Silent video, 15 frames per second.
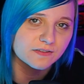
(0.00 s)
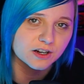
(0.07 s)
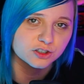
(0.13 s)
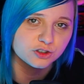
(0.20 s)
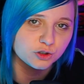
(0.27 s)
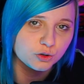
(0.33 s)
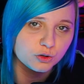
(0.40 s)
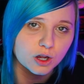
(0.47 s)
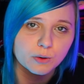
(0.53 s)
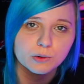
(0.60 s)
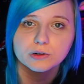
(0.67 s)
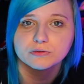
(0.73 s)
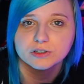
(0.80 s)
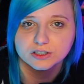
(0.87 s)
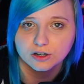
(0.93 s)
a 2-hour
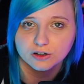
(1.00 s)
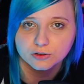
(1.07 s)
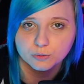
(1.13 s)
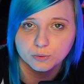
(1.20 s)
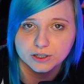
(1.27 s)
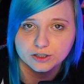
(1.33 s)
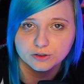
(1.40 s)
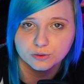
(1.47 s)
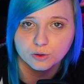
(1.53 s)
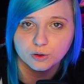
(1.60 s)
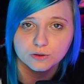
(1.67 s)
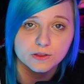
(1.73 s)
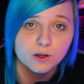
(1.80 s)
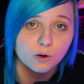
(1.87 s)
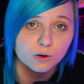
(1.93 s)
return window on
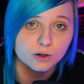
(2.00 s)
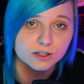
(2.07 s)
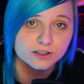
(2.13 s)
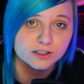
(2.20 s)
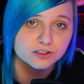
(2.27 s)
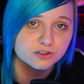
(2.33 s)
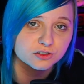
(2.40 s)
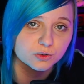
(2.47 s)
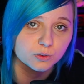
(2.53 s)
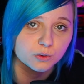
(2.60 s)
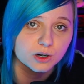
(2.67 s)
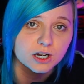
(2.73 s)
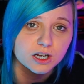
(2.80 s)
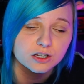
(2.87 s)
the Oculus store,